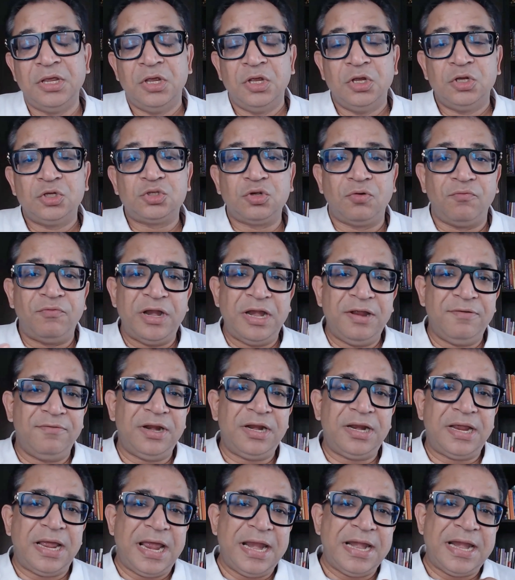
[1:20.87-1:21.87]
So
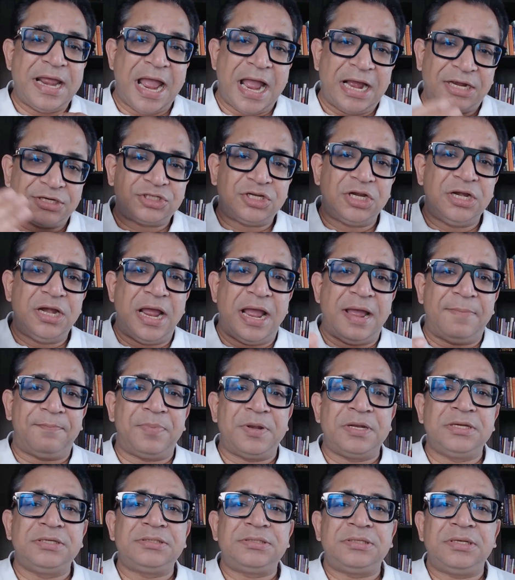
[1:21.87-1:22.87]
whenever an action
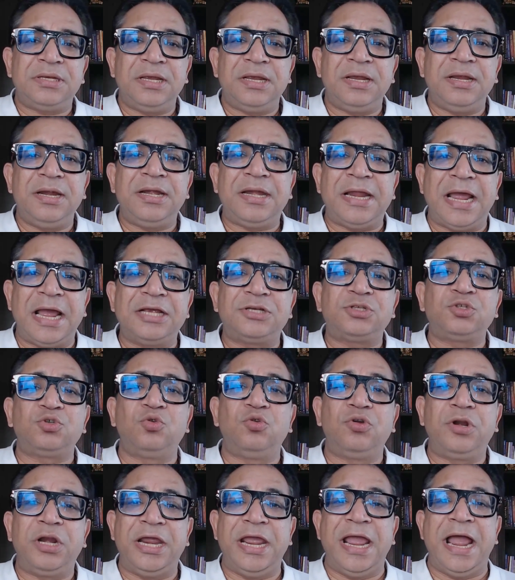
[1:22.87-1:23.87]
happens, it has
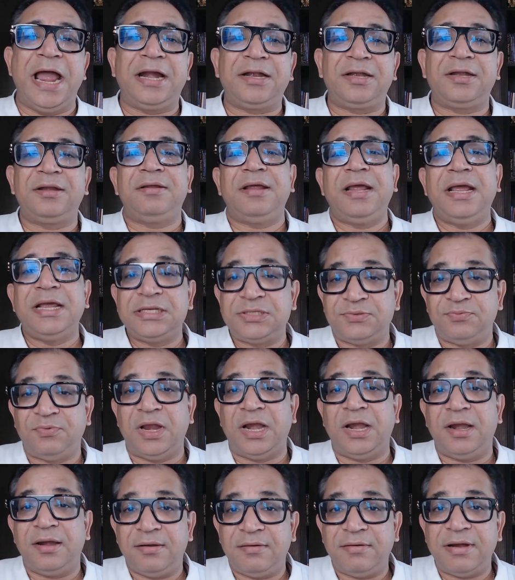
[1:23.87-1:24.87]
to react as
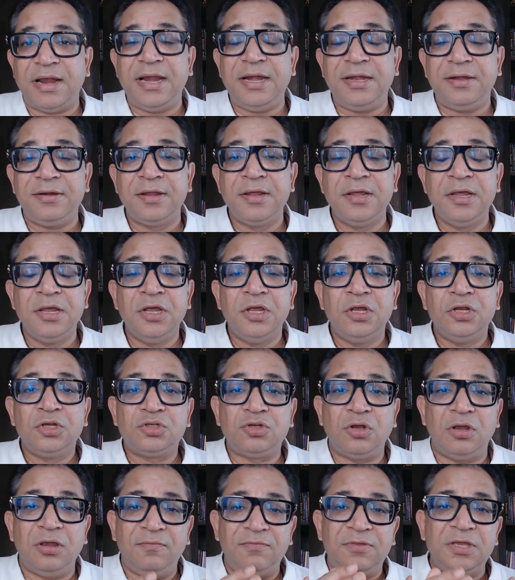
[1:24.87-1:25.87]
well, right?
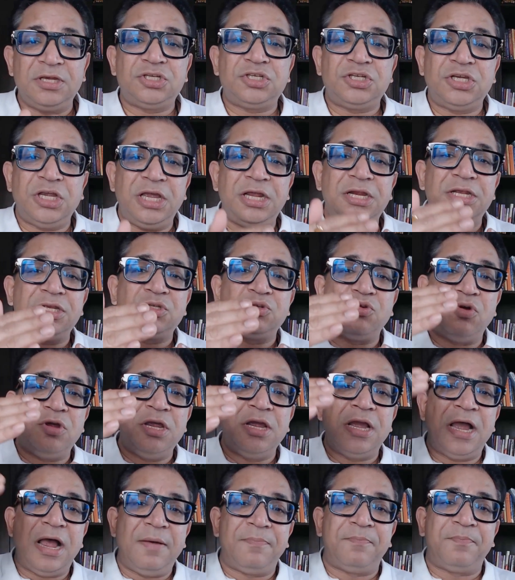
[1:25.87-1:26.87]
So if the share is
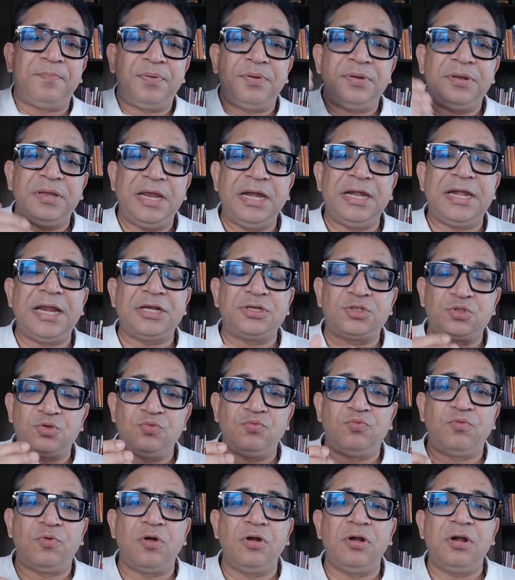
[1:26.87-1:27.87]
going up, it has
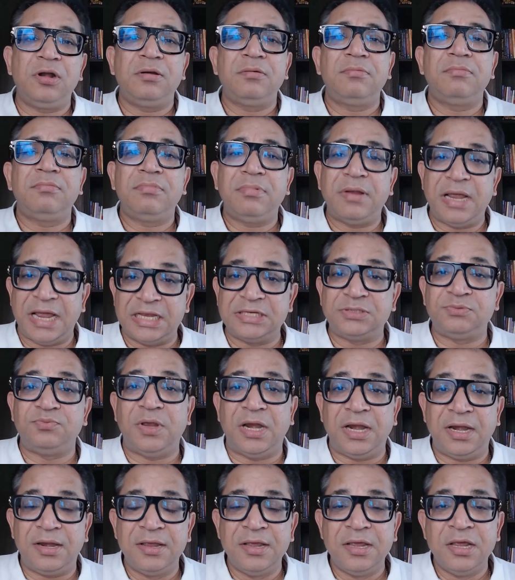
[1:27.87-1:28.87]
to fall as
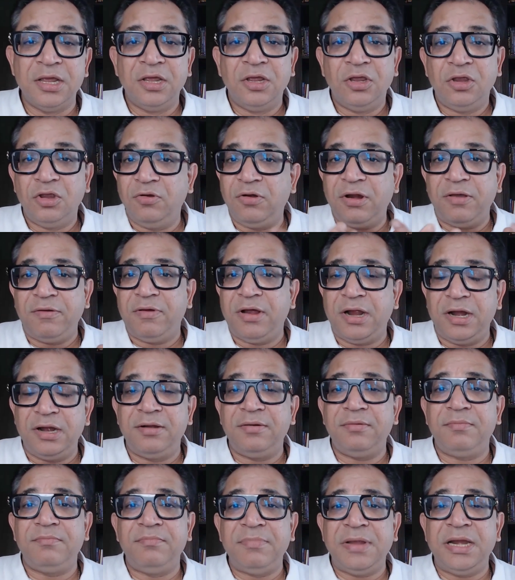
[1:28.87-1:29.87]
well. You would have
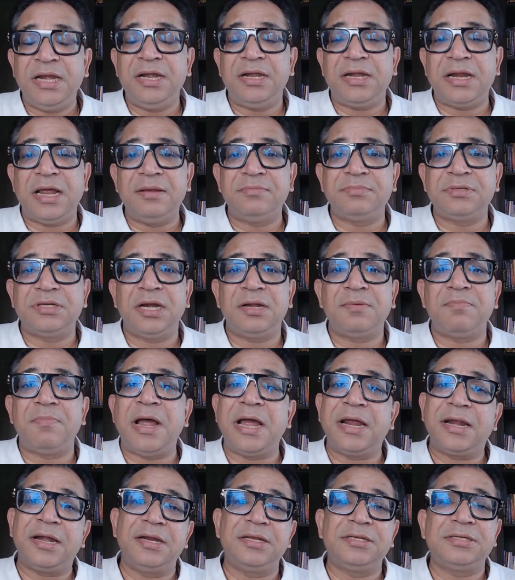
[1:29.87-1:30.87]
heard many times that
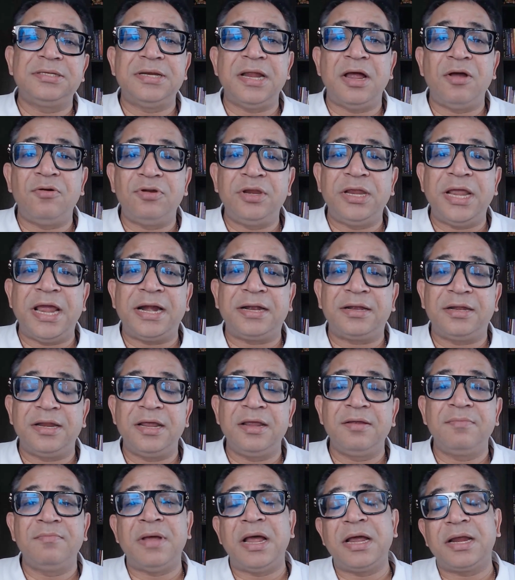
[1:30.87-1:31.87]
market is now
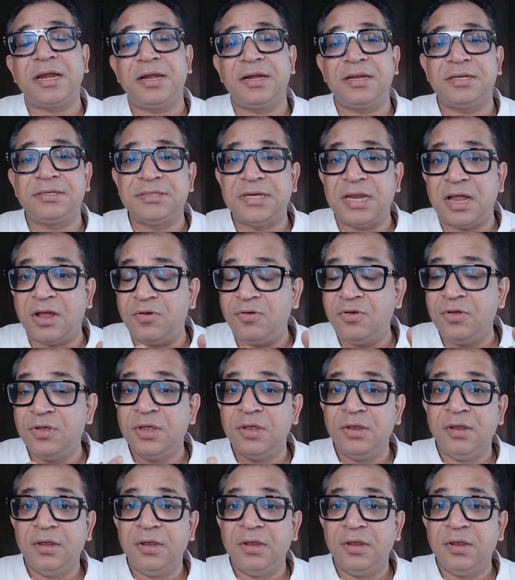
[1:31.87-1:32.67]
reacting, market is now,